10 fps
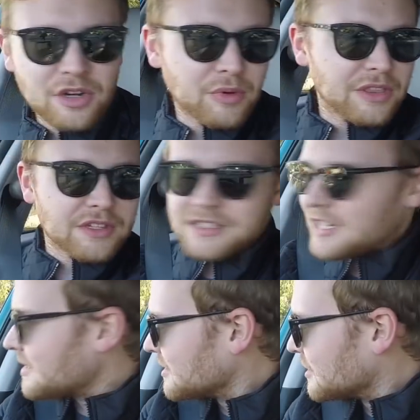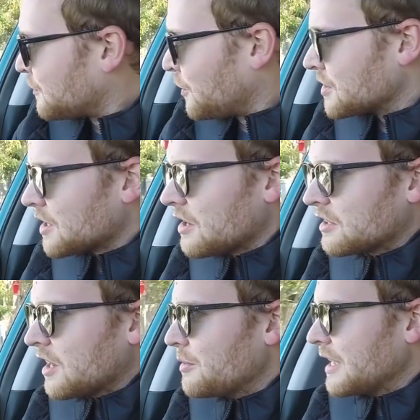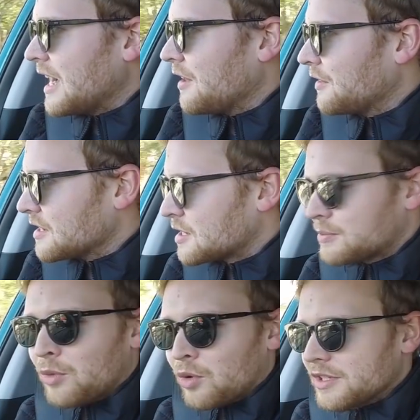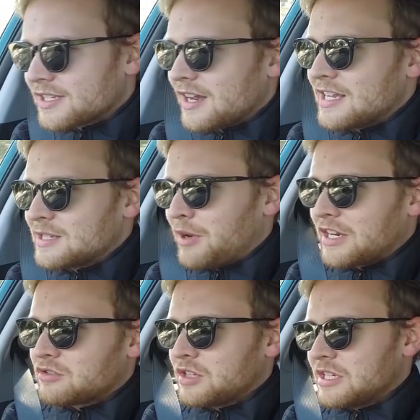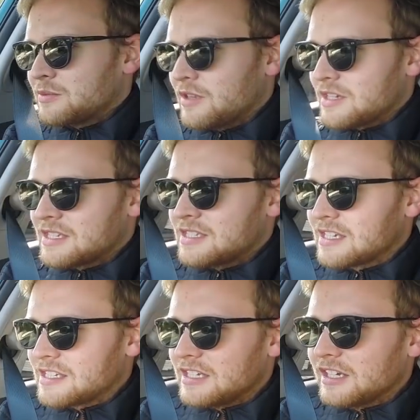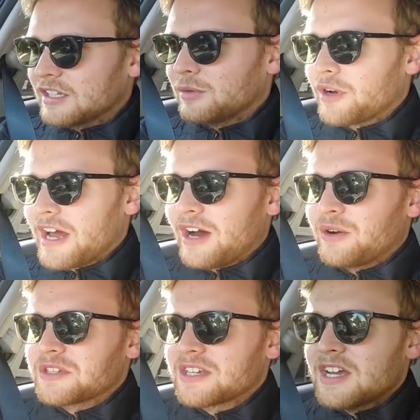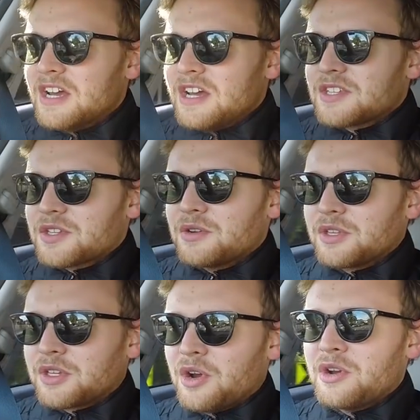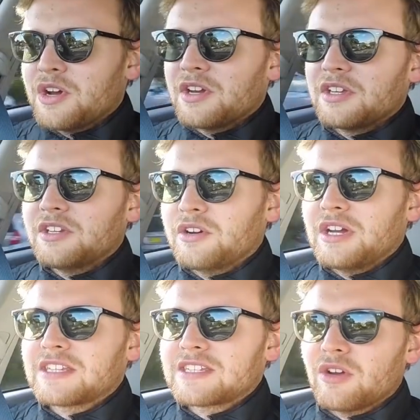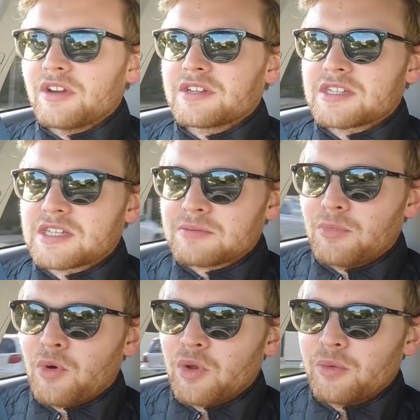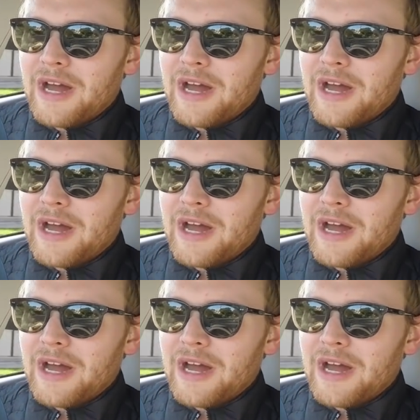know, when the Teslas first started coming out, their smallest size batteries were 60 kilowatt hours. So the Kona, you know, it's not a small